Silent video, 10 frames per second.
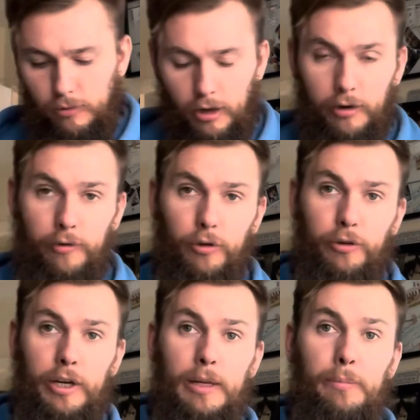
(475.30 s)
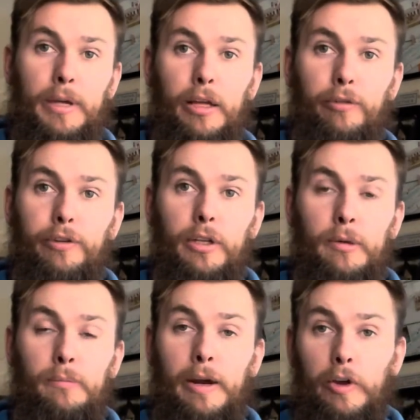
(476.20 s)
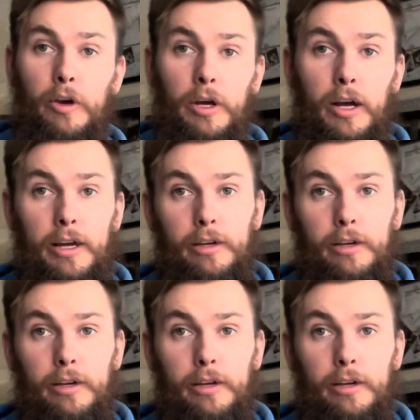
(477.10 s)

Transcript: I've already pilfered Mario Kart out